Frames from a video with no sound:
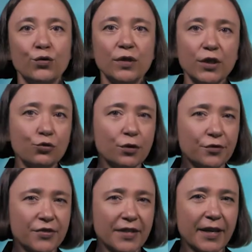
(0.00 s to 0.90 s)
You need to
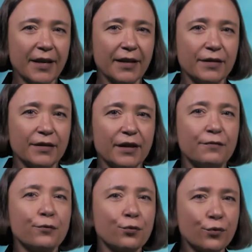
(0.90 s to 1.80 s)
understand
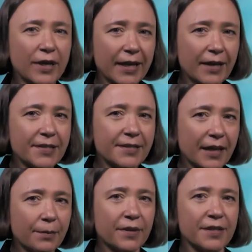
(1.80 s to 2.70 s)
if real
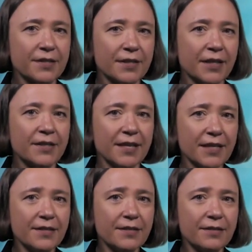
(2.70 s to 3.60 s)
segments
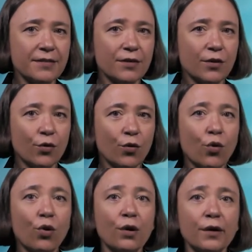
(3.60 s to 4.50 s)
exist
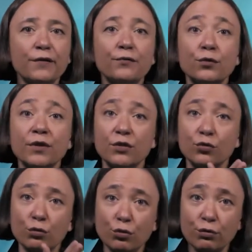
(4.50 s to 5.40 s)
or if you need
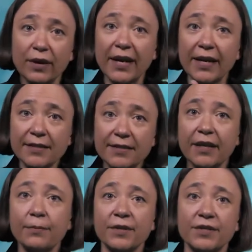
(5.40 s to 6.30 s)
to create
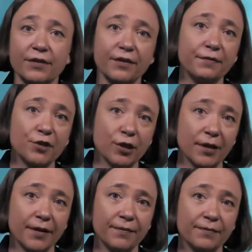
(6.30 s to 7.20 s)
segments
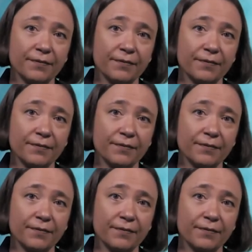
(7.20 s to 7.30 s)
artificially.